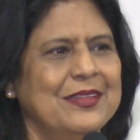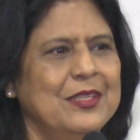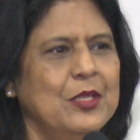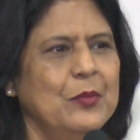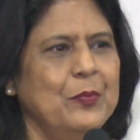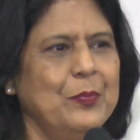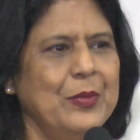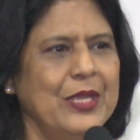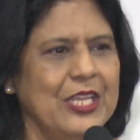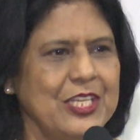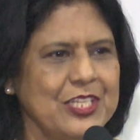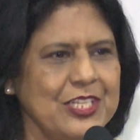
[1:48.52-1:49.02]
The
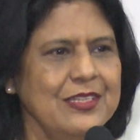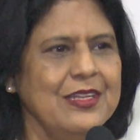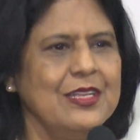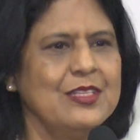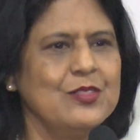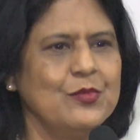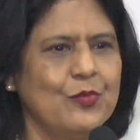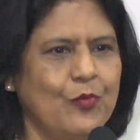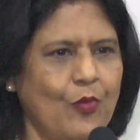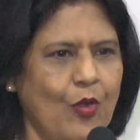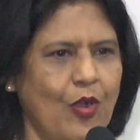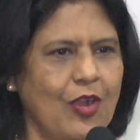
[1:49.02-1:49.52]
patient
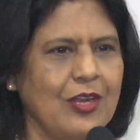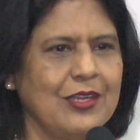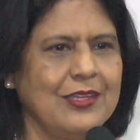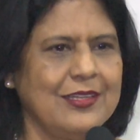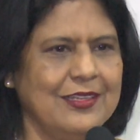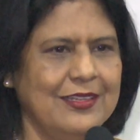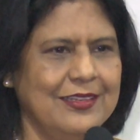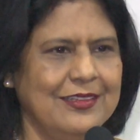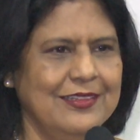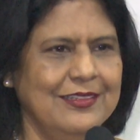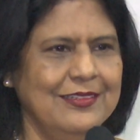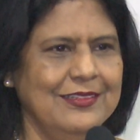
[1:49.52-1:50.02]
has walked
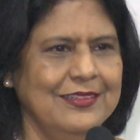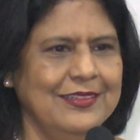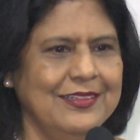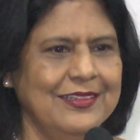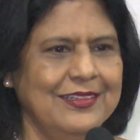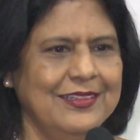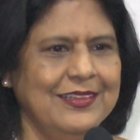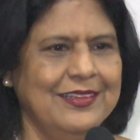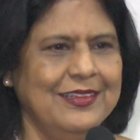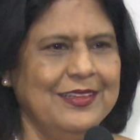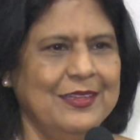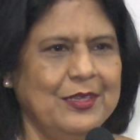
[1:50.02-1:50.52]
in,
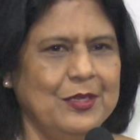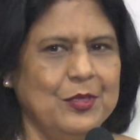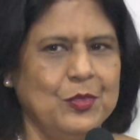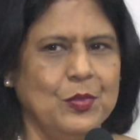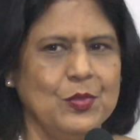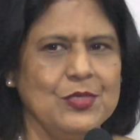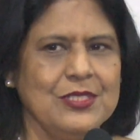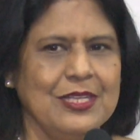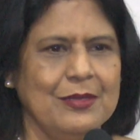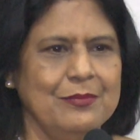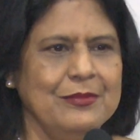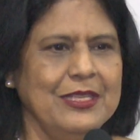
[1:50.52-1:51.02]

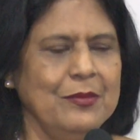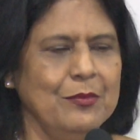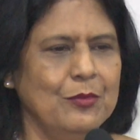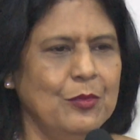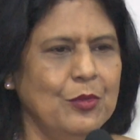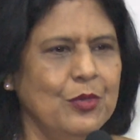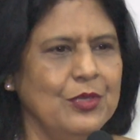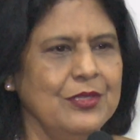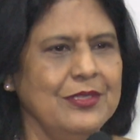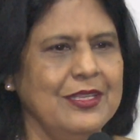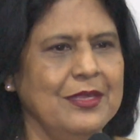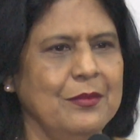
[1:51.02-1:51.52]
do something
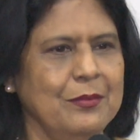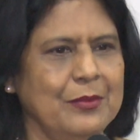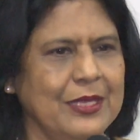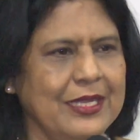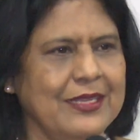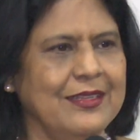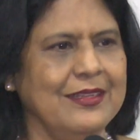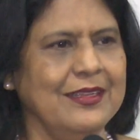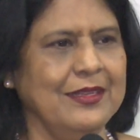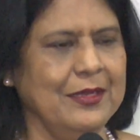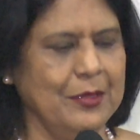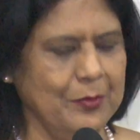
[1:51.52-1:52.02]
more than
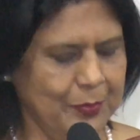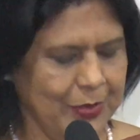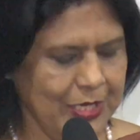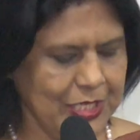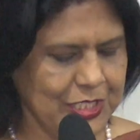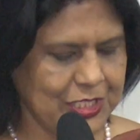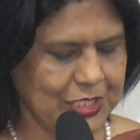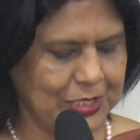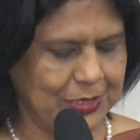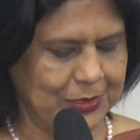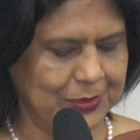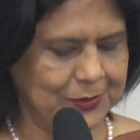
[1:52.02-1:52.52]
making an
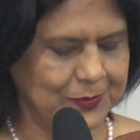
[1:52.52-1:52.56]
impression.